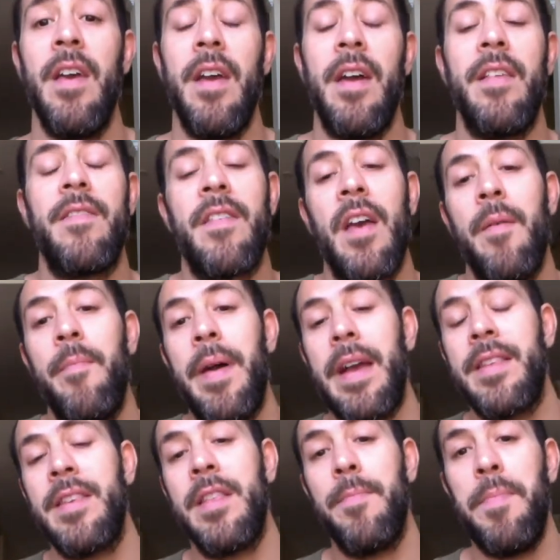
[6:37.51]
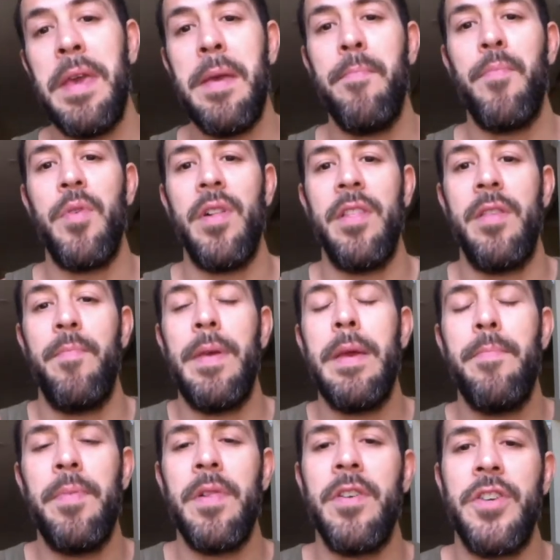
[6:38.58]
And it's come back to the people, and the
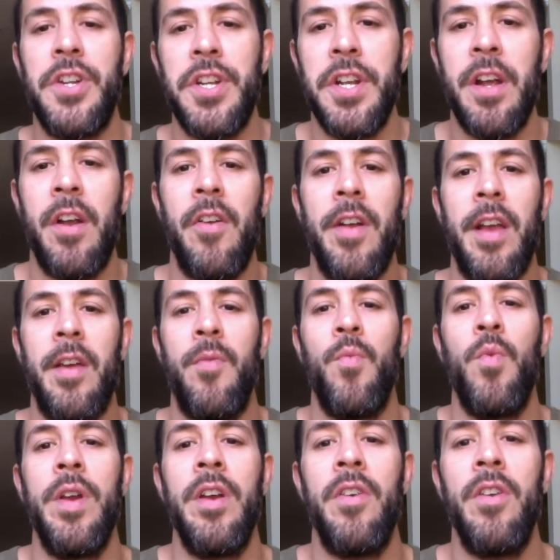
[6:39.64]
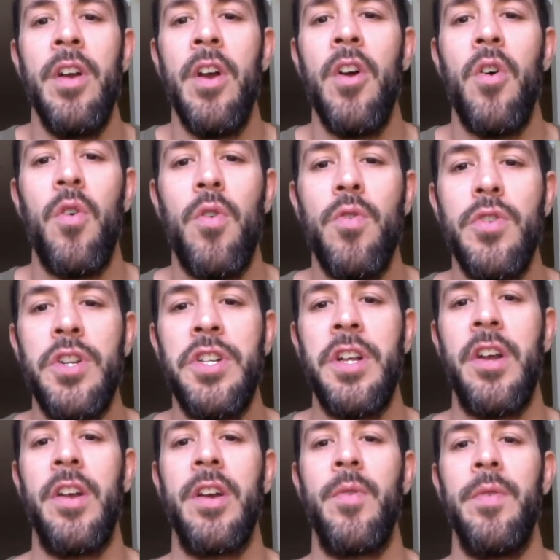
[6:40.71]
people are sharing, and we are all
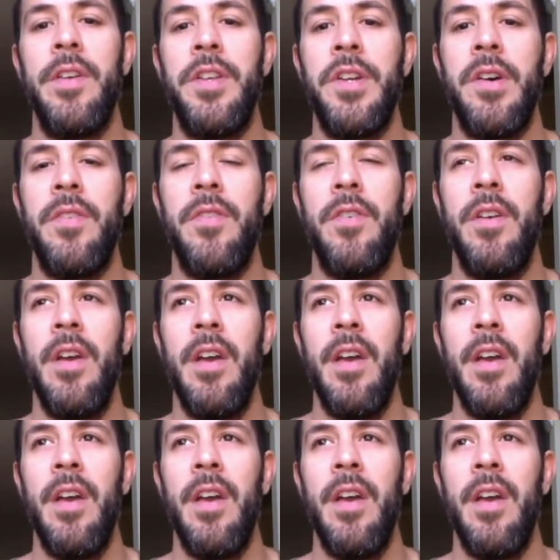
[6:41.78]
sharing with each other.